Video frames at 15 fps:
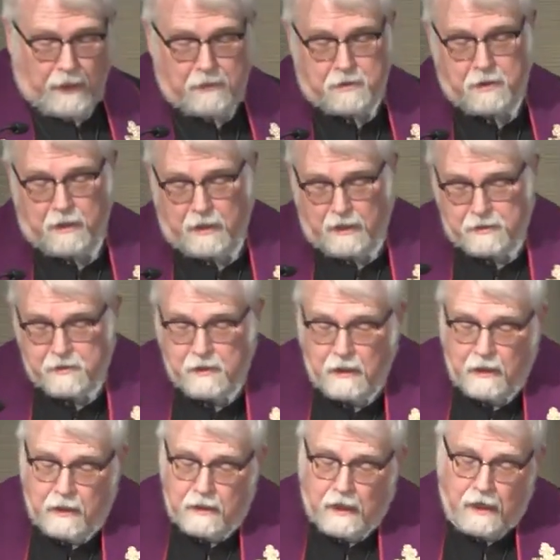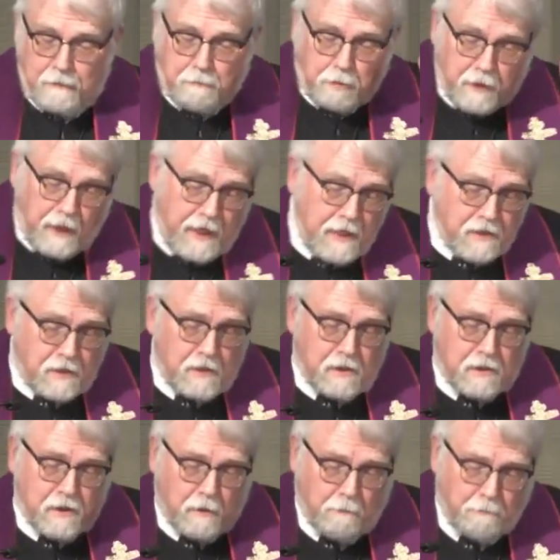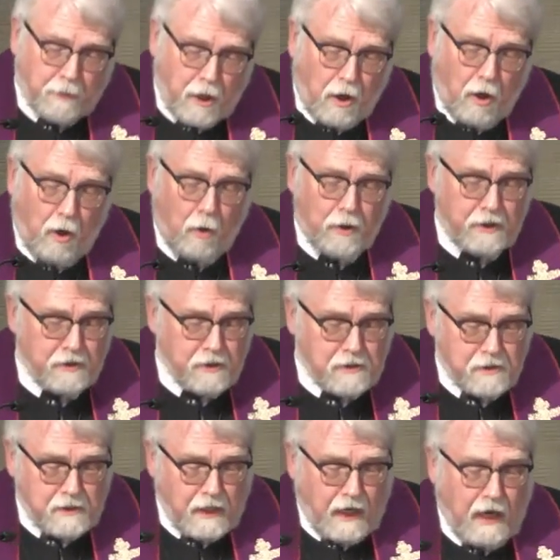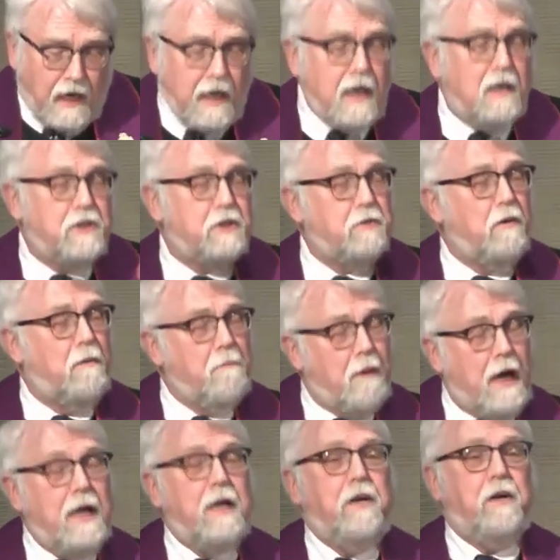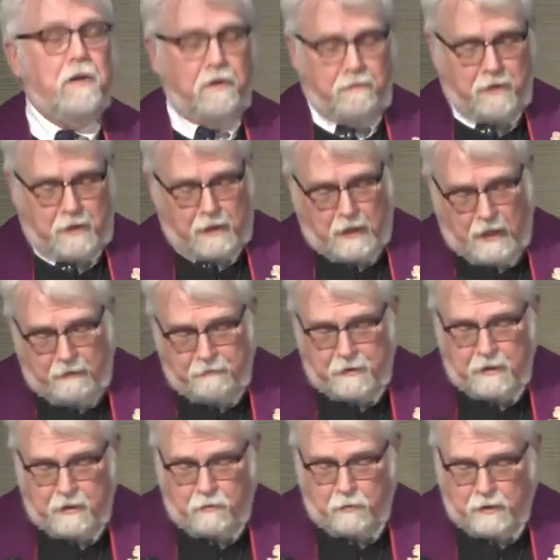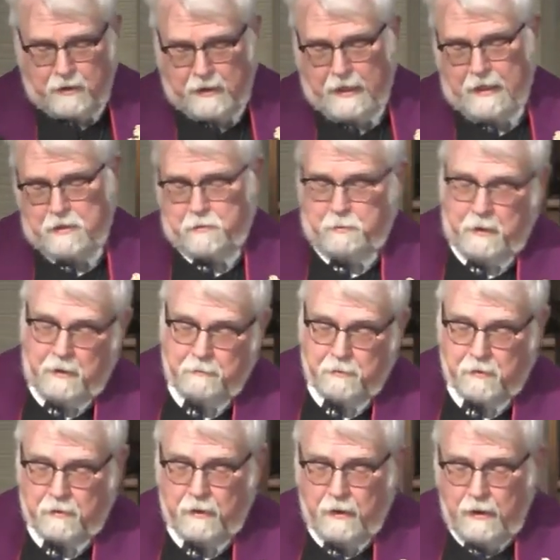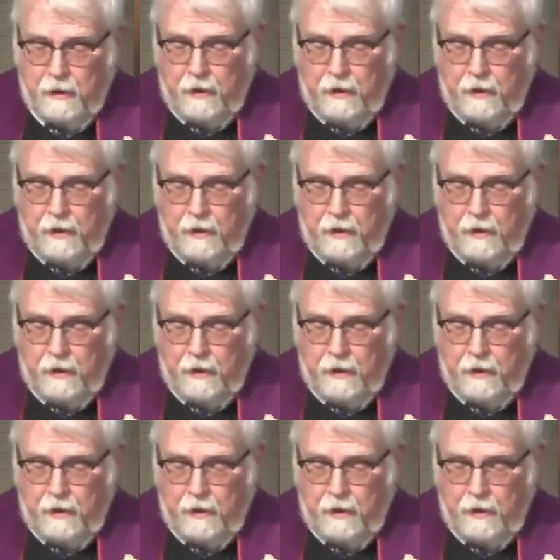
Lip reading: read to us, God places the bow in the sky as a reminder of the covenant with God's people.